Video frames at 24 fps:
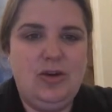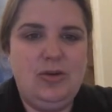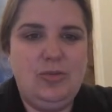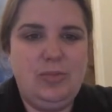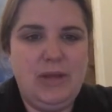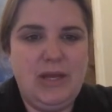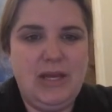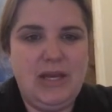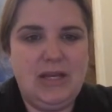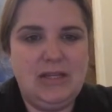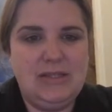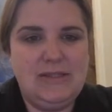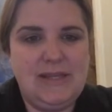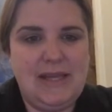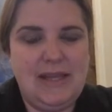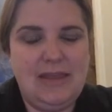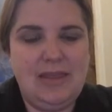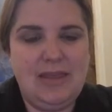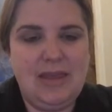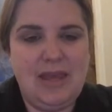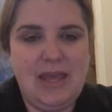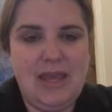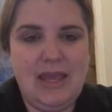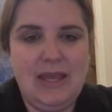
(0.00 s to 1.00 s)
Because I
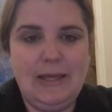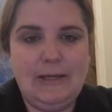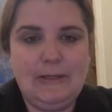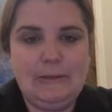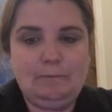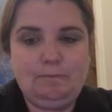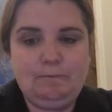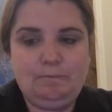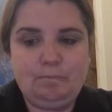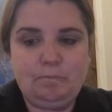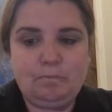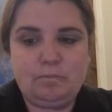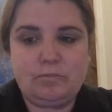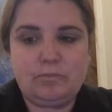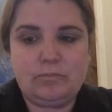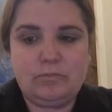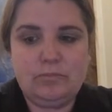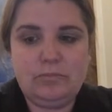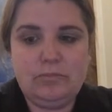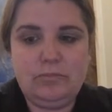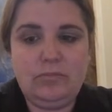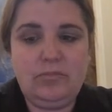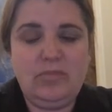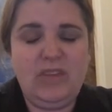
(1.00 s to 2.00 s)
think
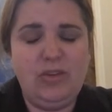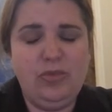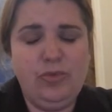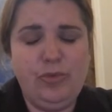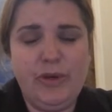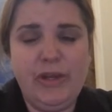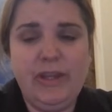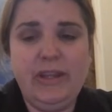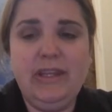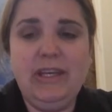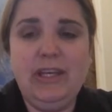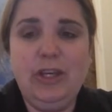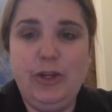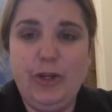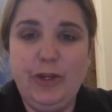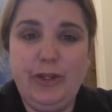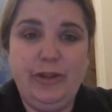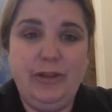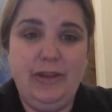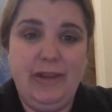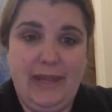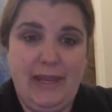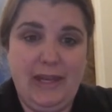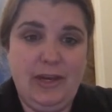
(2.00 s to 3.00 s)
really
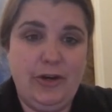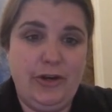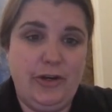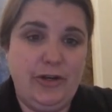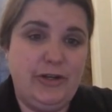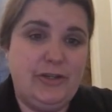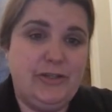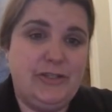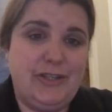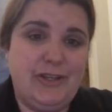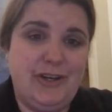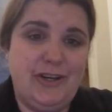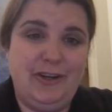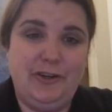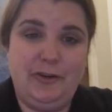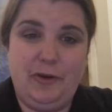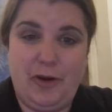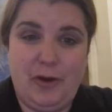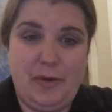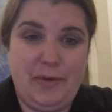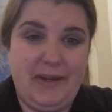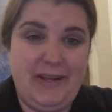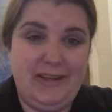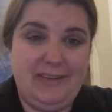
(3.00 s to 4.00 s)
good leaders are
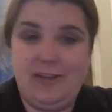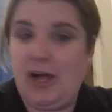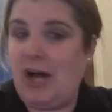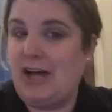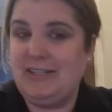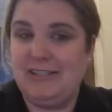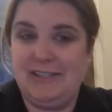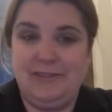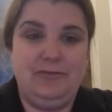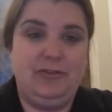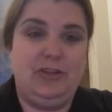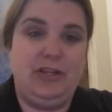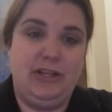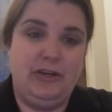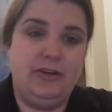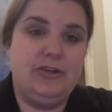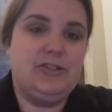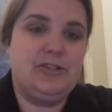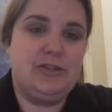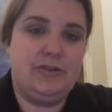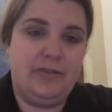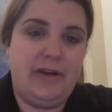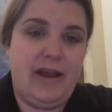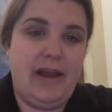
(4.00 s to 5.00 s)
growing lots of
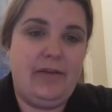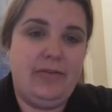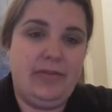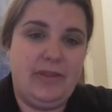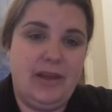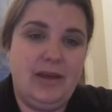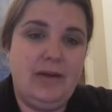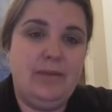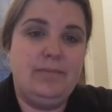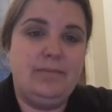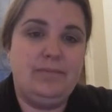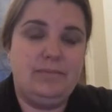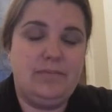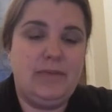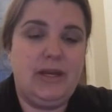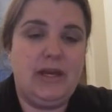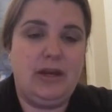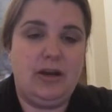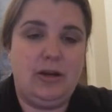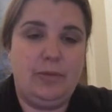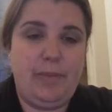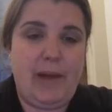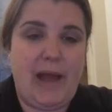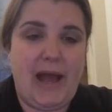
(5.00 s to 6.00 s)
leaders around them
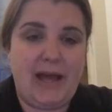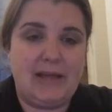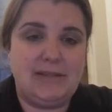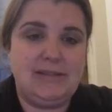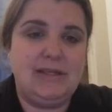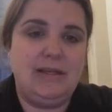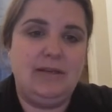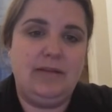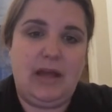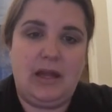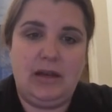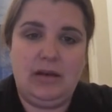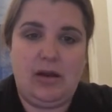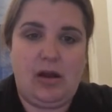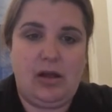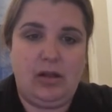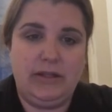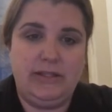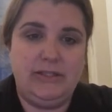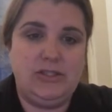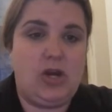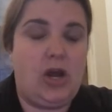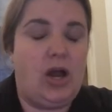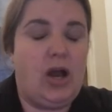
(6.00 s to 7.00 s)
and are passing that
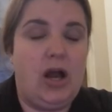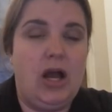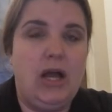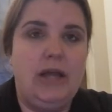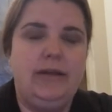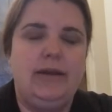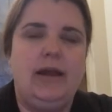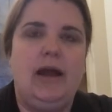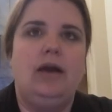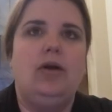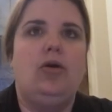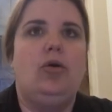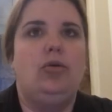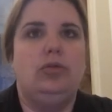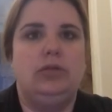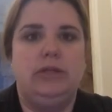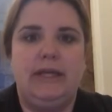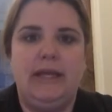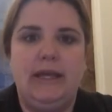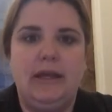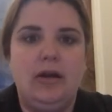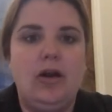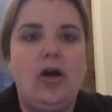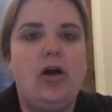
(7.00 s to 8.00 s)
knowledge on, not
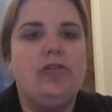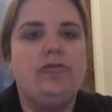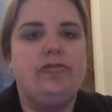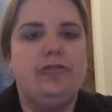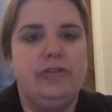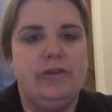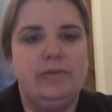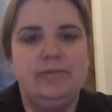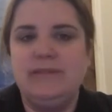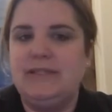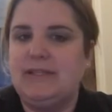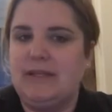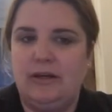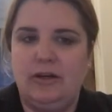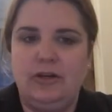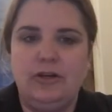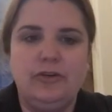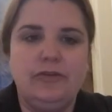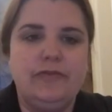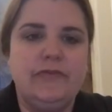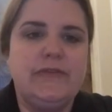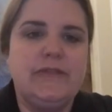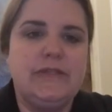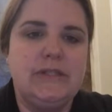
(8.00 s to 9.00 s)
holding it all for
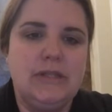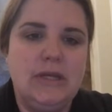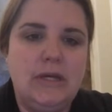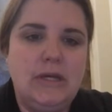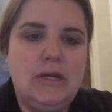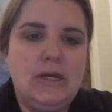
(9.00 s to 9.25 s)
themselves.